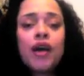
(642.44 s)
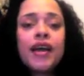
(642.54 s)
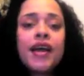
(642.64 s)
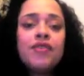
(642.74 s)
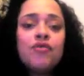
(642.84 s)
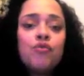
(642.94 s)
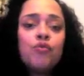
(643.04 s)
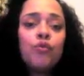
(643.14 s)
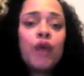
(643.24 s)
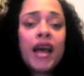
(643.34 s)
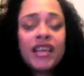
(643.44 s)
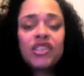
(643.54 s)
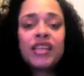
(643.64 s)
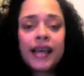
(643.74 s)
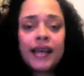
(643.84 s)
and you
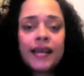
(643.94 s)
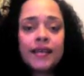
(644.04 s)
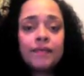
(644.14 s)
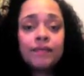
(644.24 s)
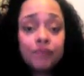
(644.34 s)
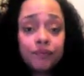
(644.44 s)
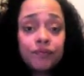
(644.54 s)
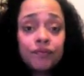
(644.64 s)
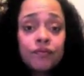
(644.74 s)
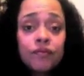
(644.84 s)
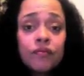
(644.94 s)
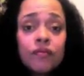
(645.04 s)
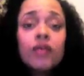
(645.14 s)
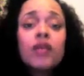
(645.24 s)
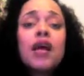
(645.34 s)
educated,
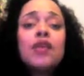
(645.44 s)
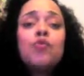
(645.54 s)
and